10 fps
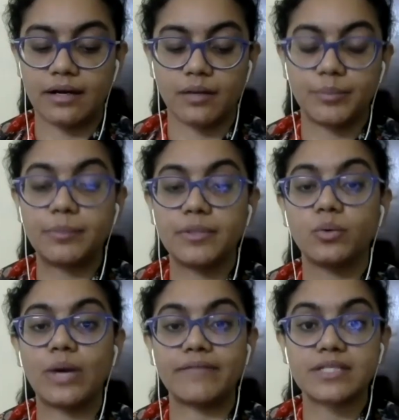People who
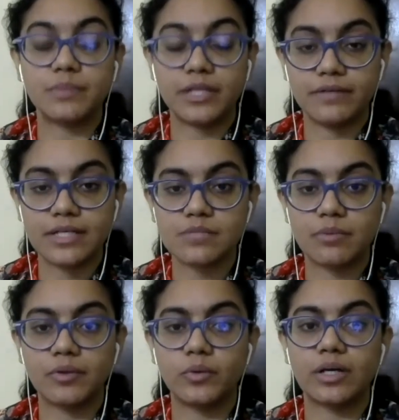have experience,
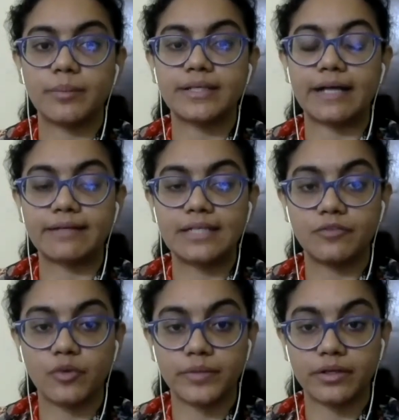people who are coming directly
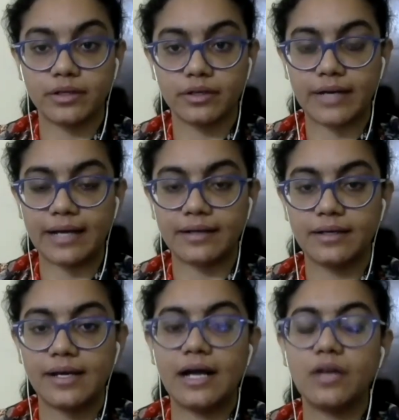from their undergrad,
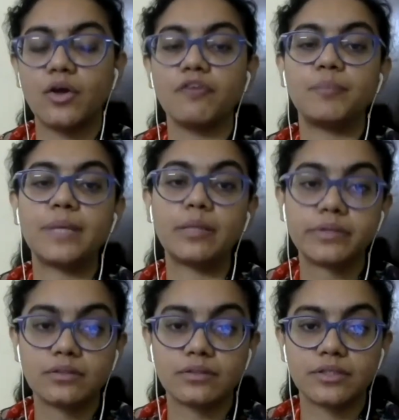a lot of
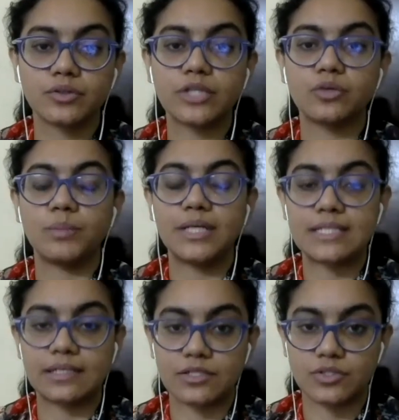people, that you meet
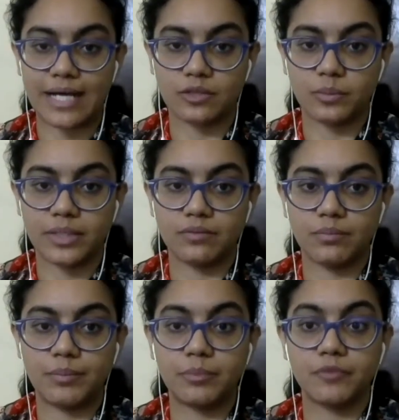and interact with,
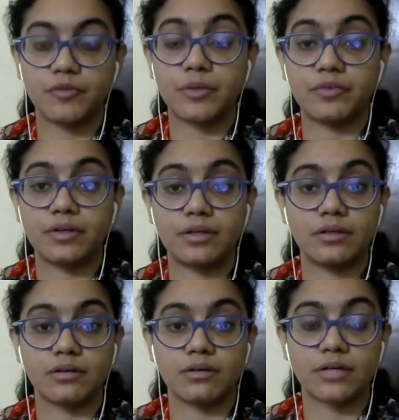people from different
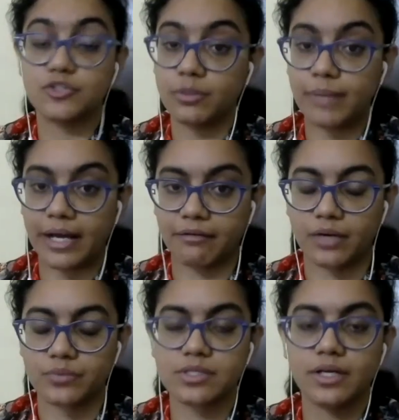cultural
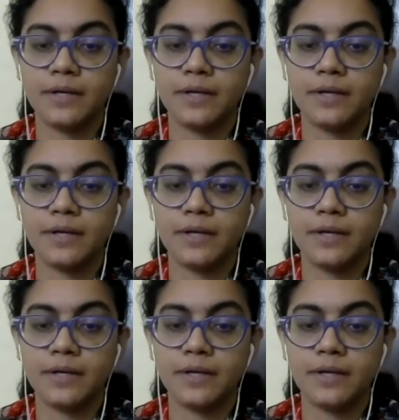backgrounds.